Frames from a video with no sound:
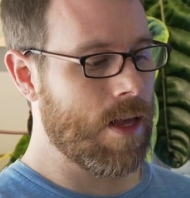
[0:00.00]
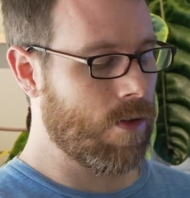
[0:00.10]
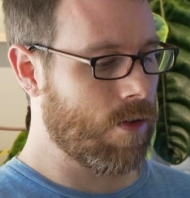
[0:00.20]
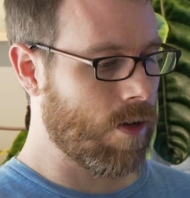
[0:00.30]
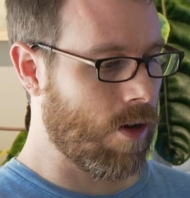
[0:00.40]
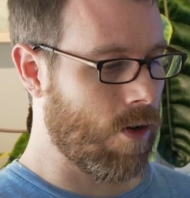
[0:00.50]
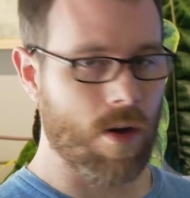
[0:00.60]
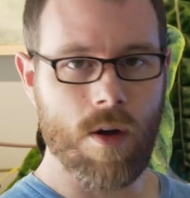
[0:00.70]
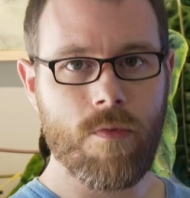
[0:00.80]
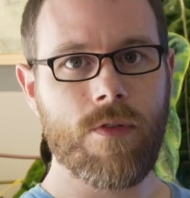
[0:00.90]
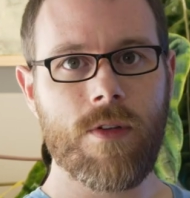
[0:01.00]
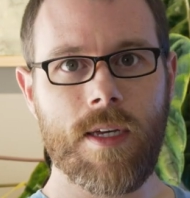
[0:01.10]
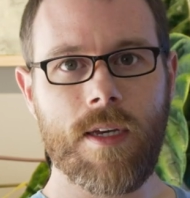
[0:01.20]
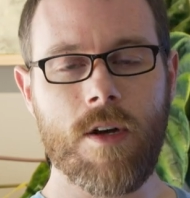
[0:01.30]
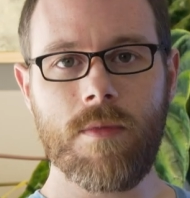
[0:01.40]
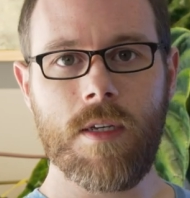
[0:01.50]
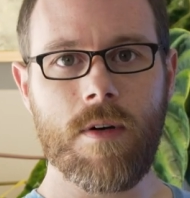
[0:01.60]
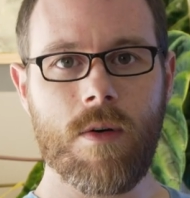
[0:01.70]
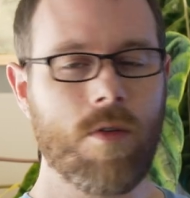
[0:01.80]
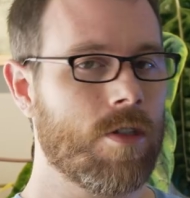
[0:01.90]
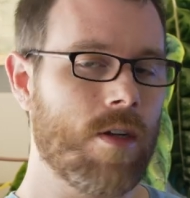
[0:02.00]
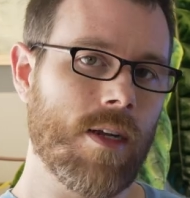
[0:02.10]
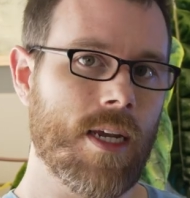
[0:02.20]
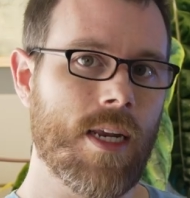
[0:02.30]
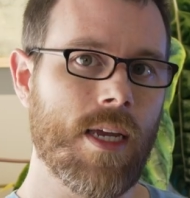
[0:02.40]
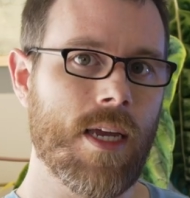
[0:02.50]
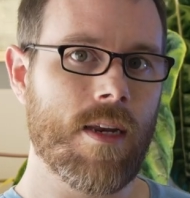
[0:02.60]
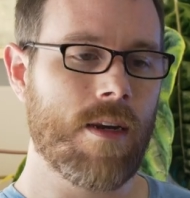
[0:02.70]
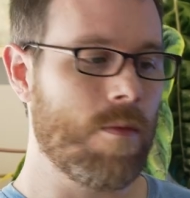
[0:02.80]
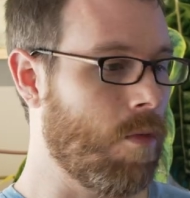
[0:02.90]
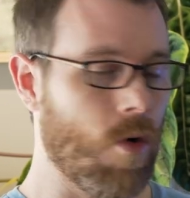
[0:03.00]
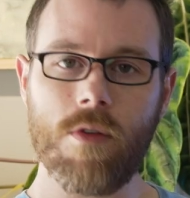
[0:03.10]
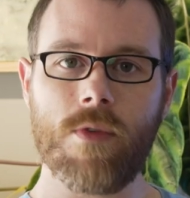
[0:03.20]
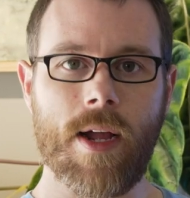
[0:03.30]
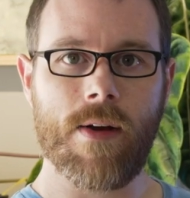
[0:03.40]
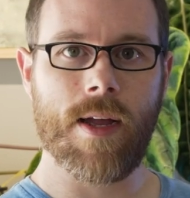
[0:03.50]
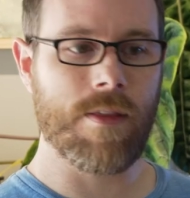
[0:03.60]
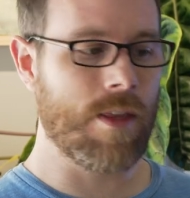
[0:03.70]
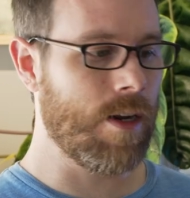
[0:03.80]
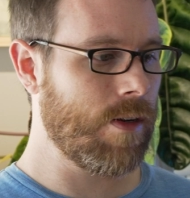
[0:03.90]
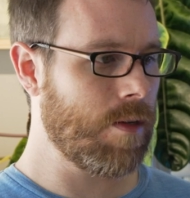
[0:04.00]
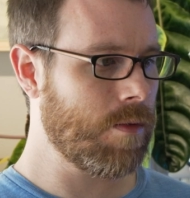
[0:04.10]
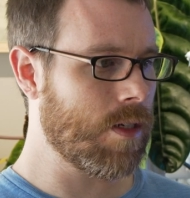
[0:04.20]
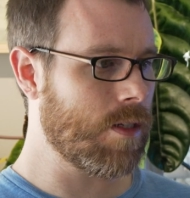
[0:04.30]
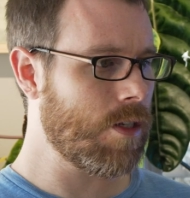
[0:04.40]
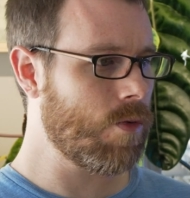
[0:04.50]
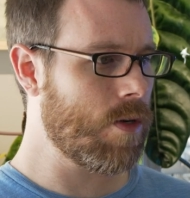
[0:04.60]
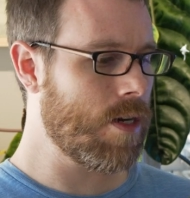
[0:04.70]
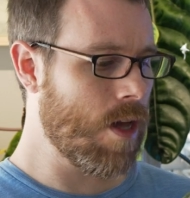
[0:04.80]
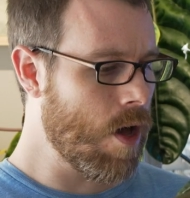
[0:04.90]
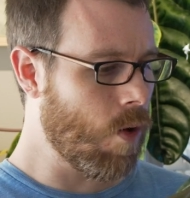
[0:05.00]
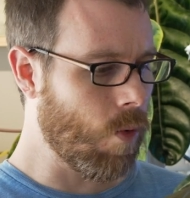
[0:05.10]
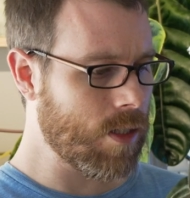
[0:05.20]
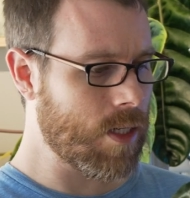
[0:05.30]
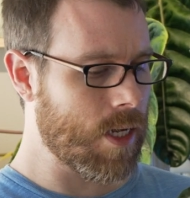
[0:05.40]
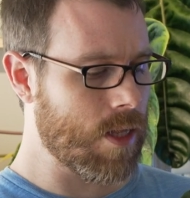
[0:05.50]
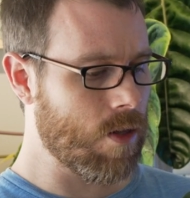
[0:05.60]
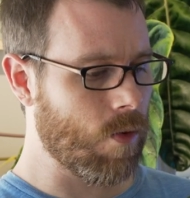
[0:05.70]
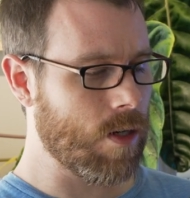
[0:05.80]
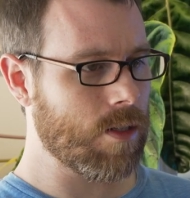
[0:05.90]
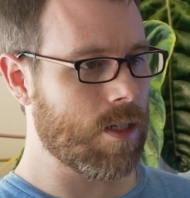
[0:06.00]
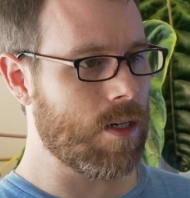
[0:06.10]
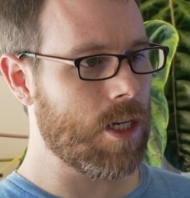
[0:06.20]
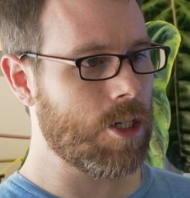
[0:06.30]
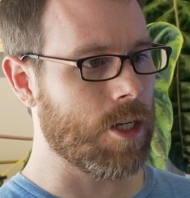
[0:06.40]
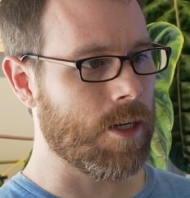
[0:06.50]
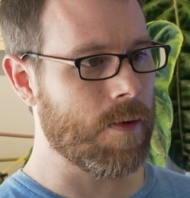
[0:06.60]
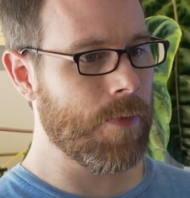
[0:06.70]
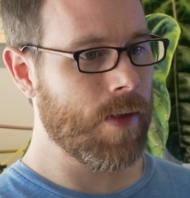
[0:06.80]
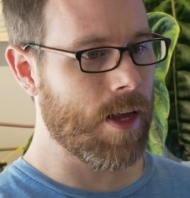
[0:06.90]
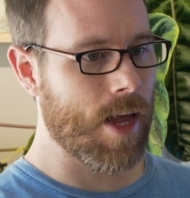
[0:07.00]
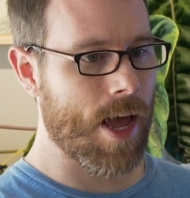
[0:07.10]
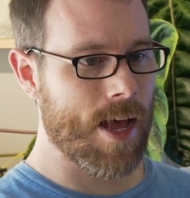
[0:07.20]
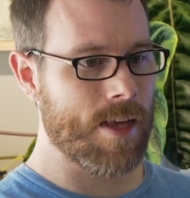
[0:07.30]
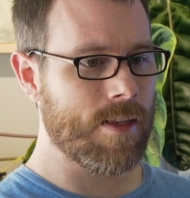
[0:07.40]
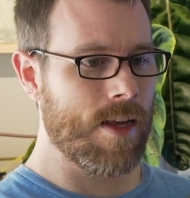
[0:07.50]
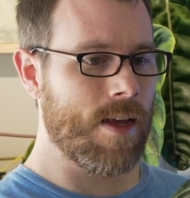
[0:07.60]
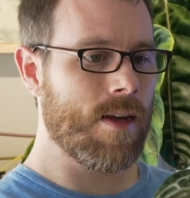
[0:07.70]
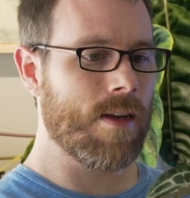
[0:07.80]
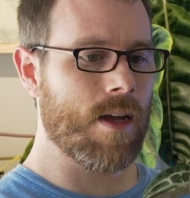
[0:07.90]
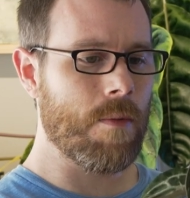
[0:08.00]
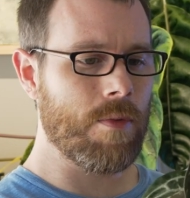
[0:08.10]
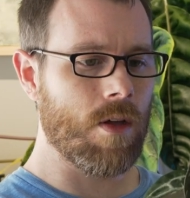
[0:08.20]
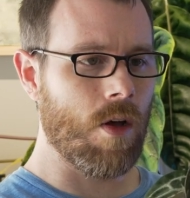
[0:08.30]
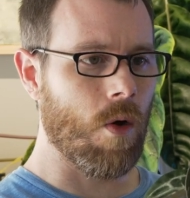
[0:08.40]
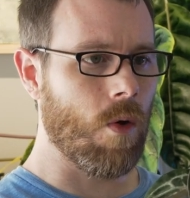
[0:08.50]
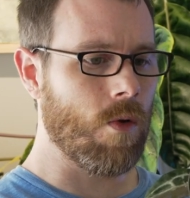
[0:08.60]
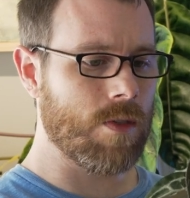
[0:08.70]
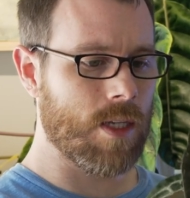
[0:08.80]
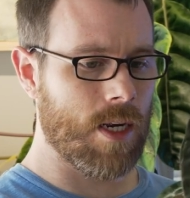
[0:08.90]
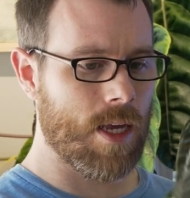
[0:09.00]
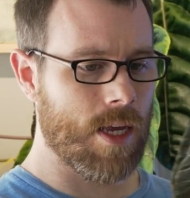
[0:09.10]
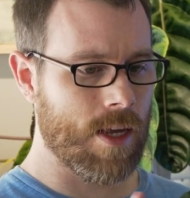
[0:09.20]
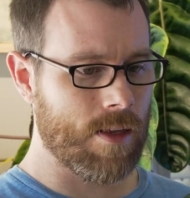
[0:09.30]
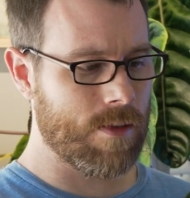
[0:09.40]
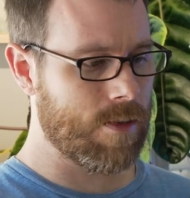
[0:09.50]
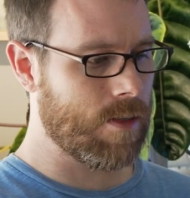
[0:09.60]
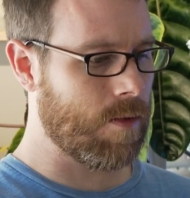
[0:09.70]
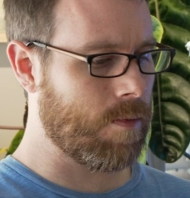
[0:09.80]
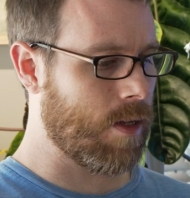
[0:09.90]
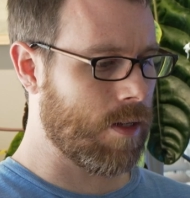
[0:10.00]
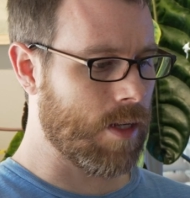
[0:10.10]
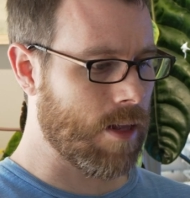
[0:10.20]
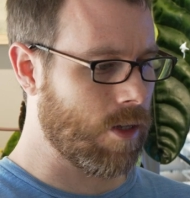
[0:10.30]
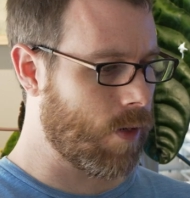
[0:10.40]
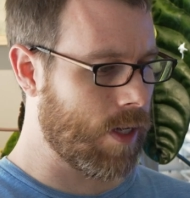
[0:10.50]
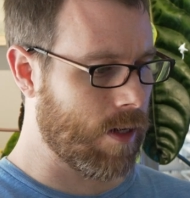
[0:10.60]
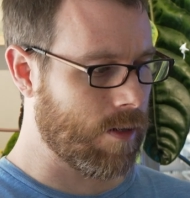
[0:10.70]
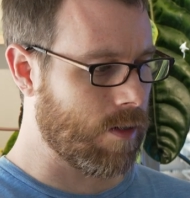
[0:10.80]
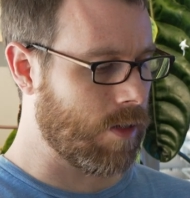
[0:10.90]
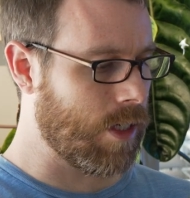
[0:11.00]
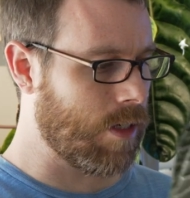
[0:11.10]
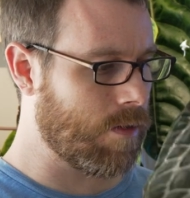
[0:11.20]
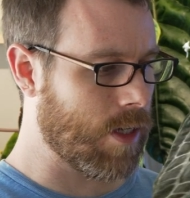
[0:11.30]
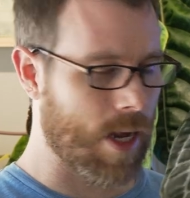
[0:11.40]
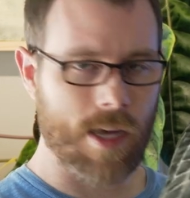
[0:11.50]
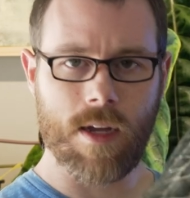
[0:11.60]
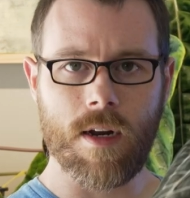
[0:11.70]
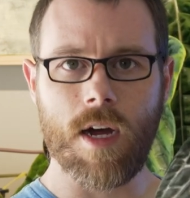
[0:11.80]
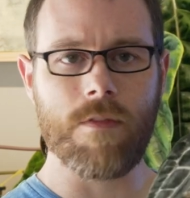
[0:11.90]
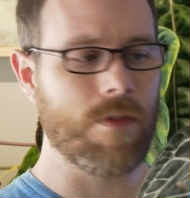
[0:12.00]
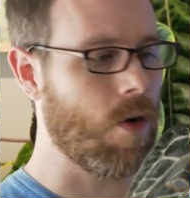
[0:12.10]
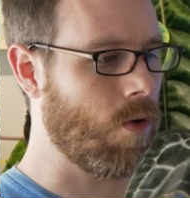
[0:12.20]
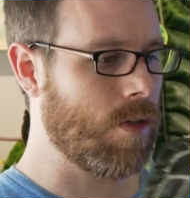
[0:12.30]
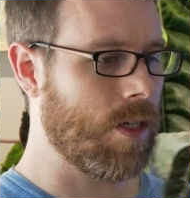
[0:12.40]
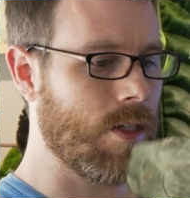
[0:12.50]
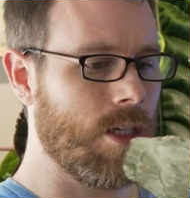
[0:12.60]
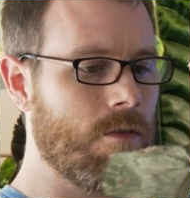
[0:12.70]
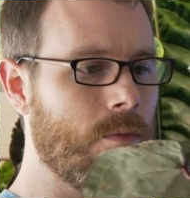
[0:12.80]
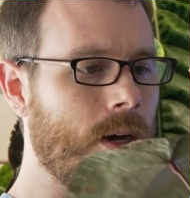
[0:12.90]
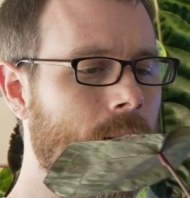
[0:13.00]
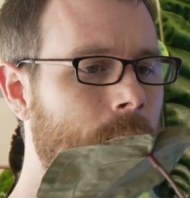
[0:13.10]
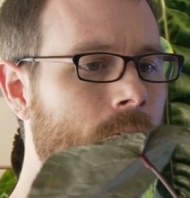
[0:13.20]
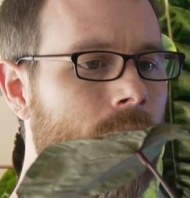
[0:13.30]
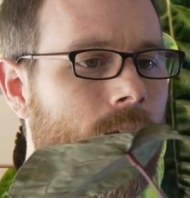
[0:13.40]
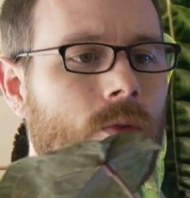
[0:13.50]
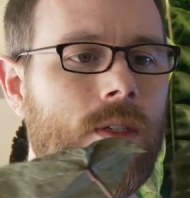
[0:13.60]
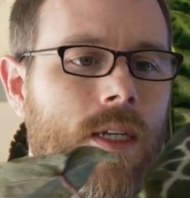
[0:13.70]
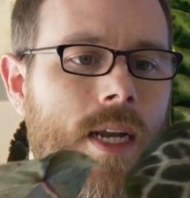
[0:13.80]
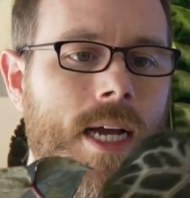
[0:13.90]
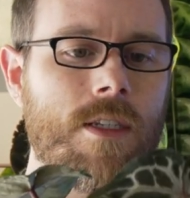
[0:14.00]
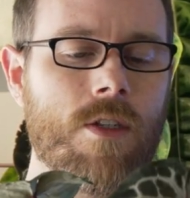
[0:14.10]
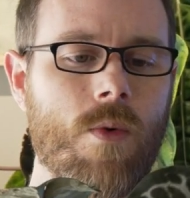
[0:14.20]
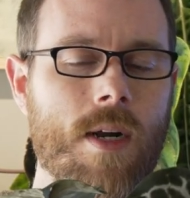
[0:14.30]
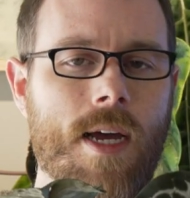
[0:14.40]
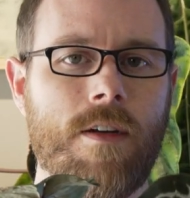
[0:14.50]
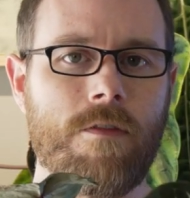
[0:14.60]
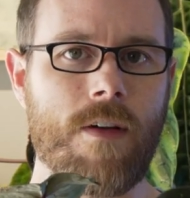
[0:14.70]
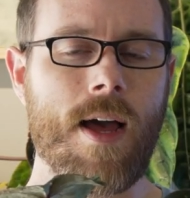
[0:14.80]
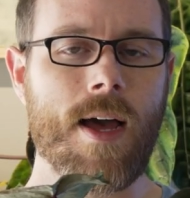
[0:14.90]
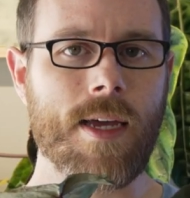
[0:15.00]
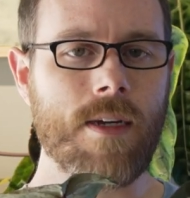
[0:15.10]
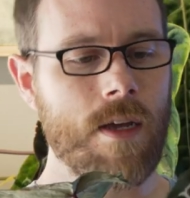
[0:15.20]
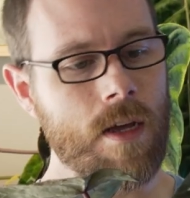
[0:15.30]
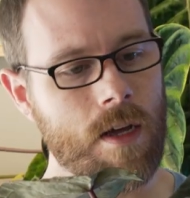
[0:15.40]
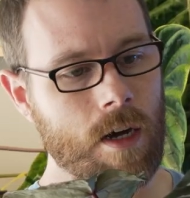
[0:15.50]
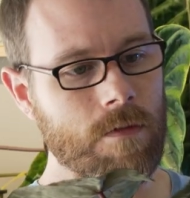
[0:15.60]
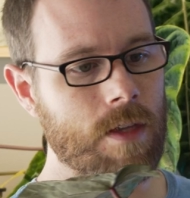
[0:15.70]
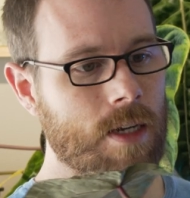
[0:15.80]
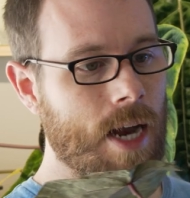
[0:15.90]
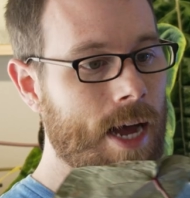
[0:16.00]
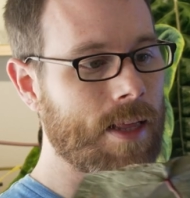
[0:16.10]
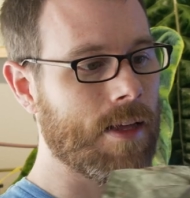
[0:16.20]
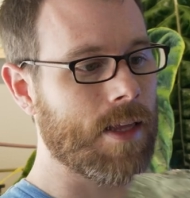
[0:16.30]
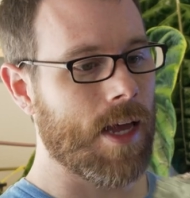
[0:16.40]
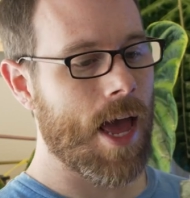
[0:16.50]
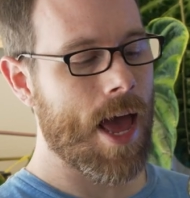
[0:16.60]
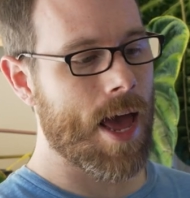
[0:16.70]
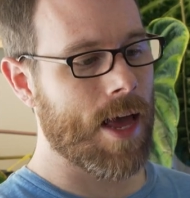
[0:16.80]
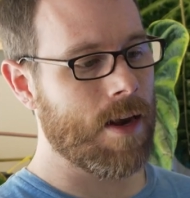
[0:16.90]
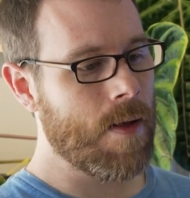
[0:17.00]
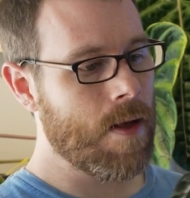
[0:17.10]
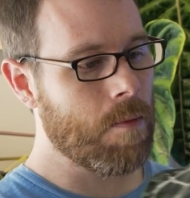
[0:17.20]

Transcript: So hopefully Home Depot will start getting in more rare anthuriums, because this one wasn't in the worst condition. It has a couple of holes in it and some yellowing on the leaves that I cut off the oldest leaf, but this was the nicest one I could find of the 9 that they had.